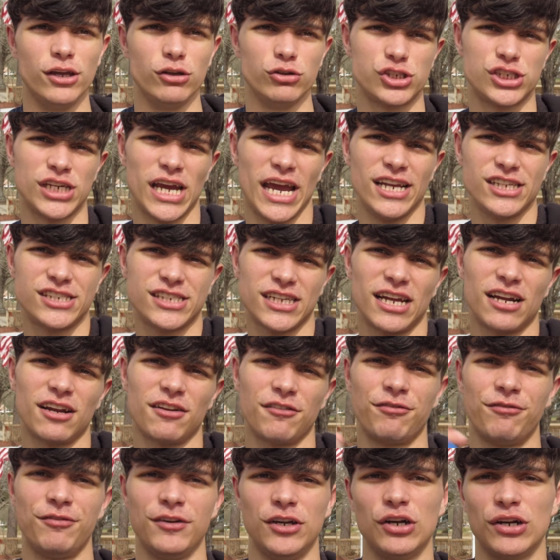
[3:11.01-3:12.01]
You'll change it out
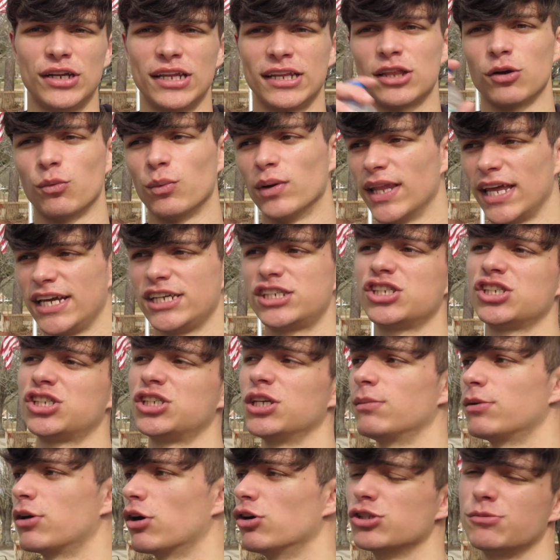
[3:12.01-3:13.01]
of fear that the
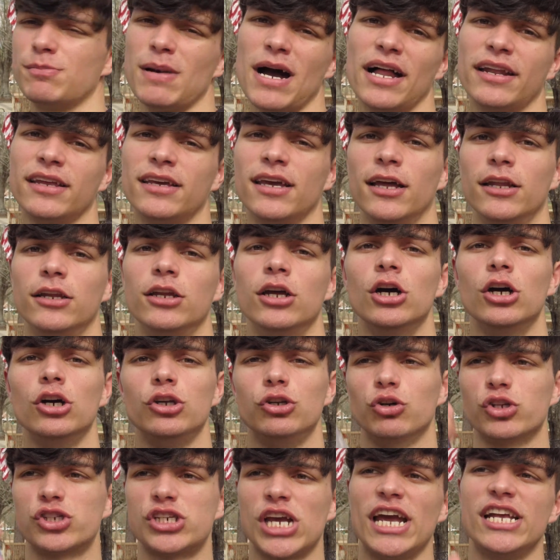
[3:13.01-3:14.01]
relationship goes bad again.
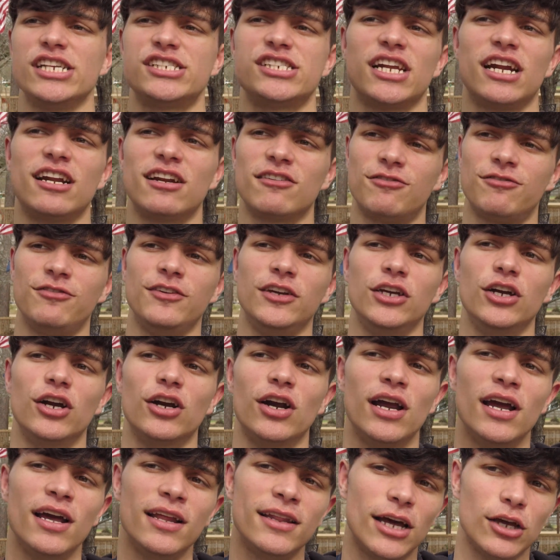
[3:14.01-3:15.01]
You'll change it out of
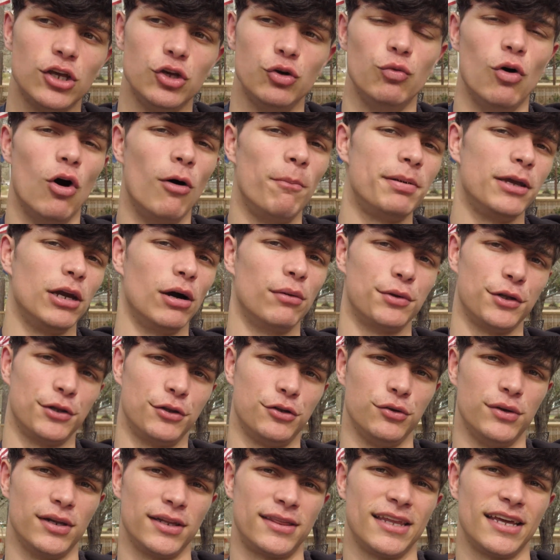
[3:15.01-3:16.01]
fear that you won't be able to
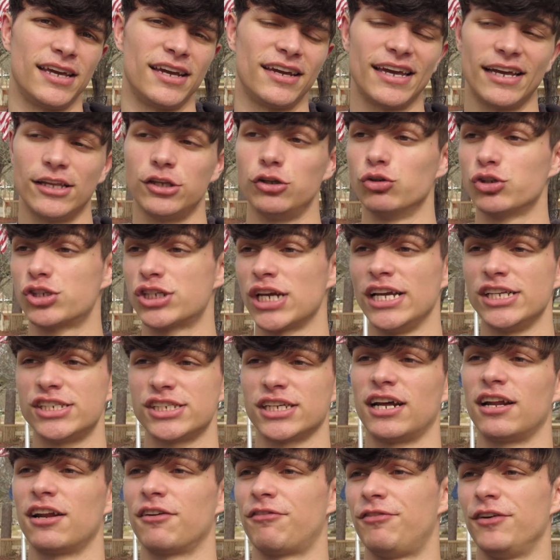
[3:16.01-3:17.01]
do the thing again. You'll change
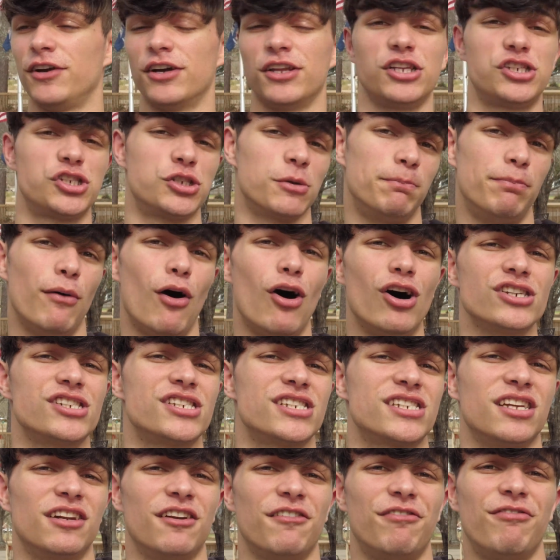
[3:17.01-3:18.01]
it out of fear that your boss
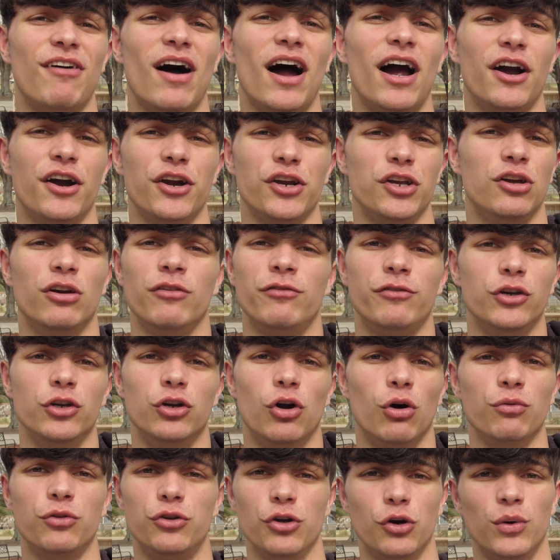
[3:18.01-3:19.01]
is gonna fire you if you
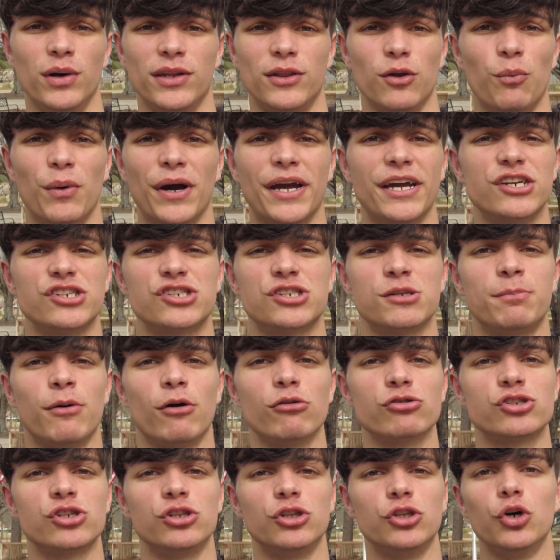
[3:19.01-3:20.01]
don't do it the way you're
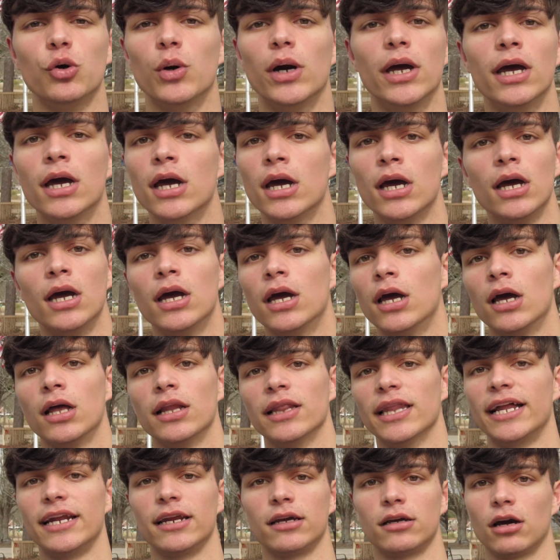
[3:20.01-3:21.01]
supposed to do it.
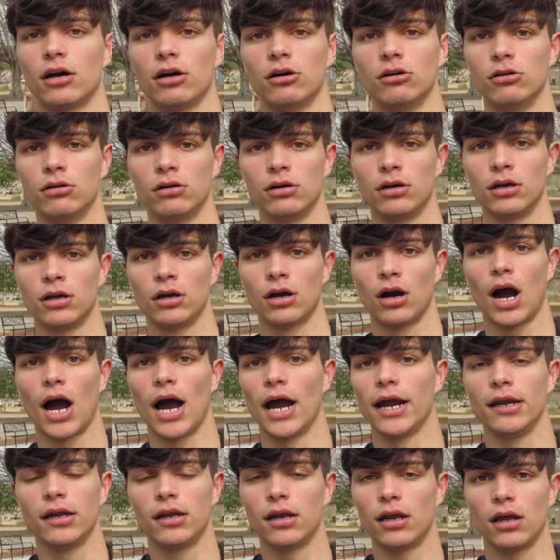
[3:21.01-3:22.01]
Let it go, all
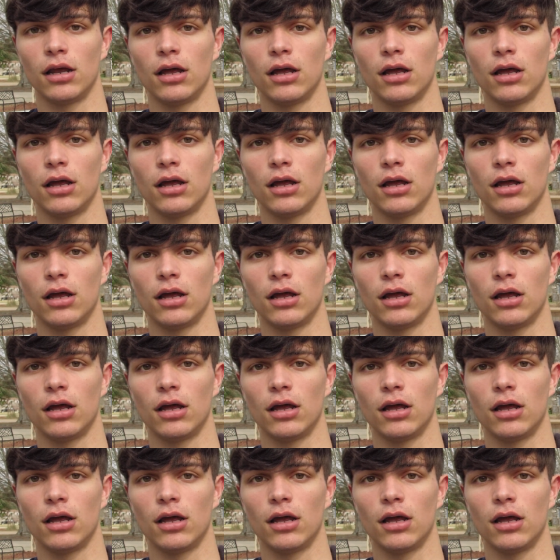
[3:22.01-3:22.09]
right?